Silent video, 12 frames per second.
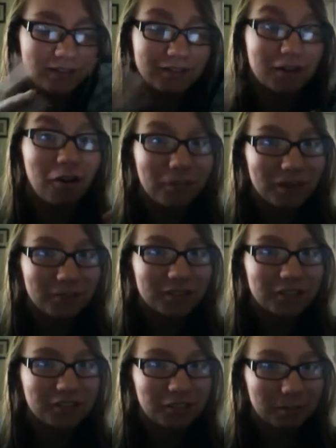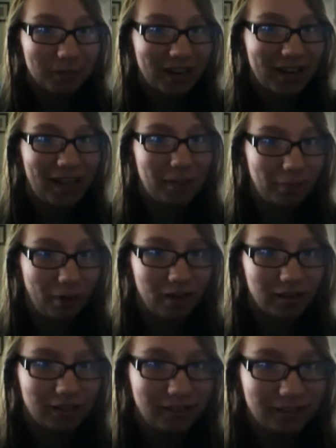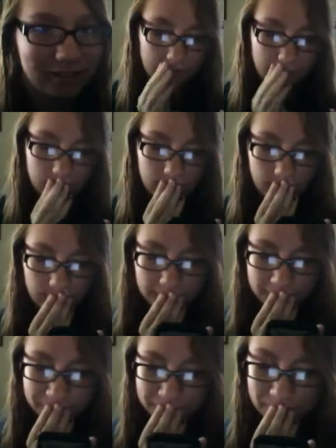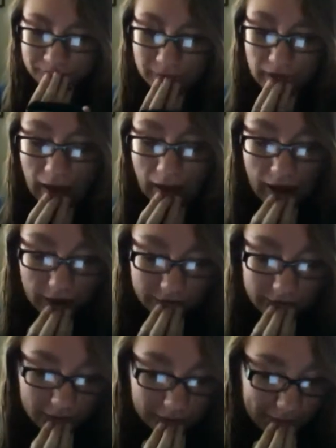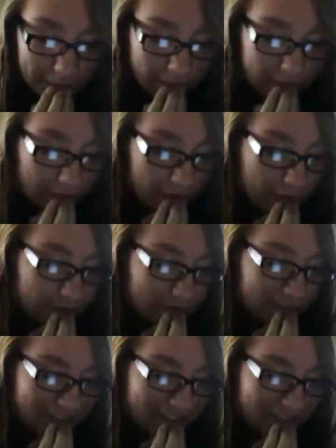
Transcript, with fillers: Call me original, but I hate broccoli. Have you ever blown your nose and